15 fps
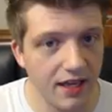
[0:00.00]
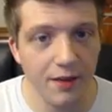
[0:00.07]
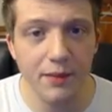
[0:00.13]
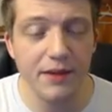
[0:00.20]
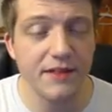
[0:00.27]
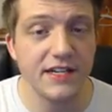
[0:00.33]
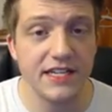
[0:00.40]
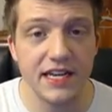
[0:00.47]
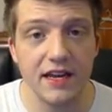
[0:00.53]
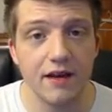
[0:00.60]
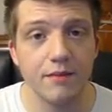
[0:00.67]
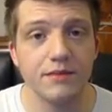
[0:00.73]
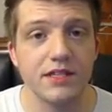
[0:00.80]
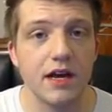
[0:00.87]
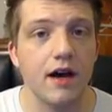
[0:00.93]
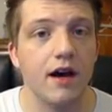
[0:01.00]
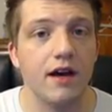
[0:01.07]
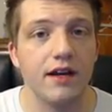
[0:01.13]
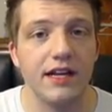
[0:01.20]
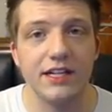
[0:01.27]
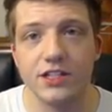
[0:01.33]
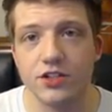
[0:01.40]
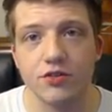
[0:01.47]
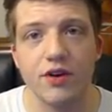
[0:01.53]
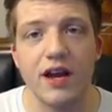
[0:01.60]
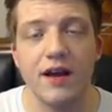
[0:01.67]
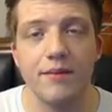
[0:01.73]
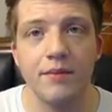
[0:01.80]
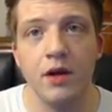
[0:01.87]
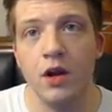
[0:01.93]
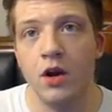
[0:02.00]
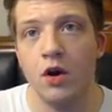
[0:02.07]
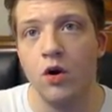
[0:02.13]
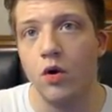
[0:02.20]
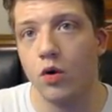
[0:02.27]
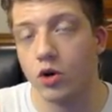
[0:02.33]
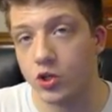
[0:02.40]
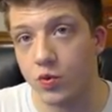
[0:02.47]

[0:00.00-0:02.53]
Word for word: hit me in the DMs on Instagram or